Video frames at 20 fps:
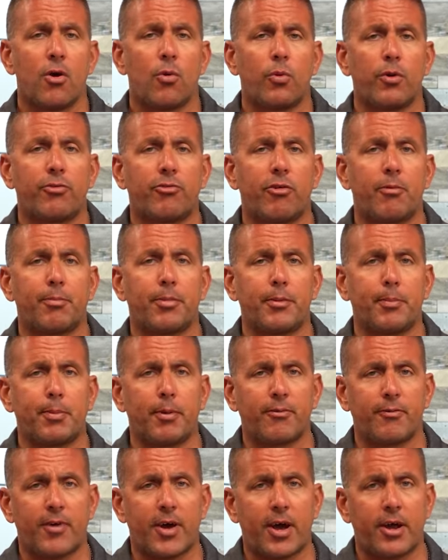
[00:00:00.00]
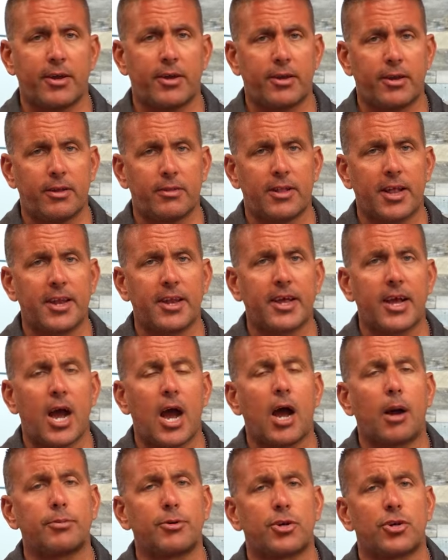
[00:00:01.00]
We simply provide the lending
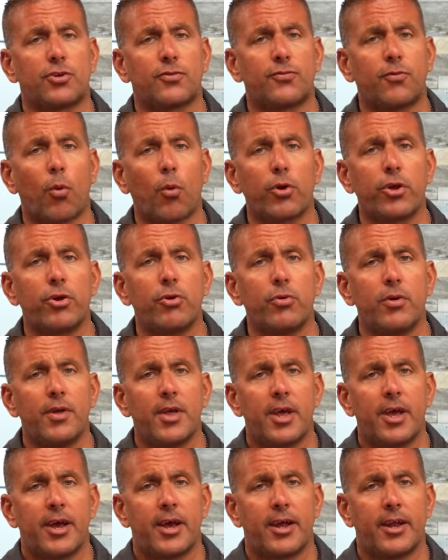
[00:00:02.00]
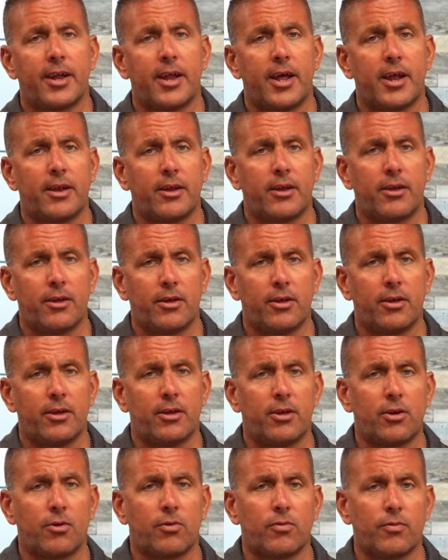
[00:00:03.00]
options for you, and then
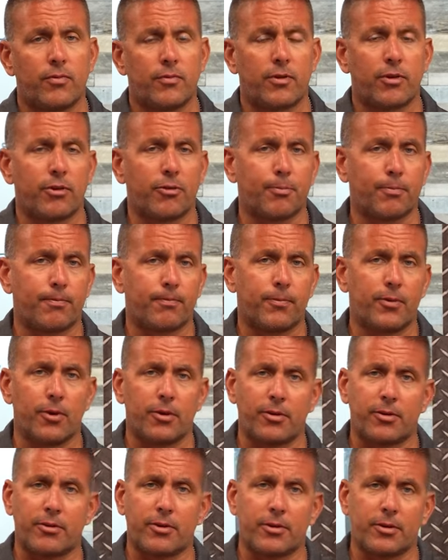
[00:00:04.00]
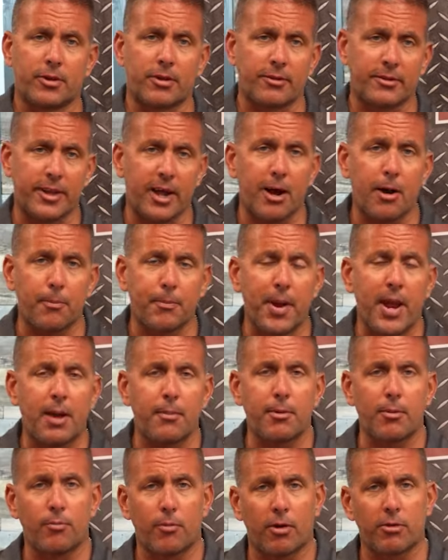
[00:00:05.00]
you know the, the, the, the down payment,